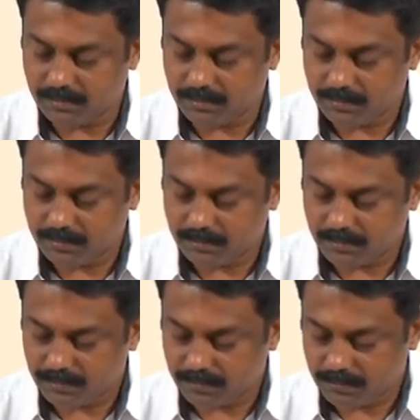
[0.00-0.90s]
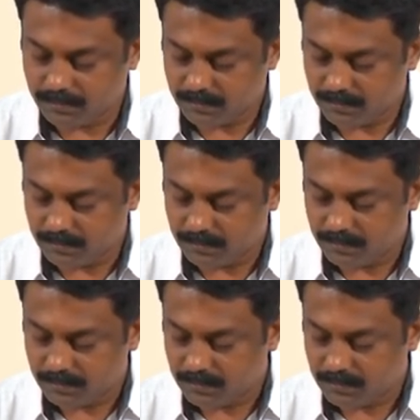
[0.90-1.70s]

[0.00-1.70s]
(silence)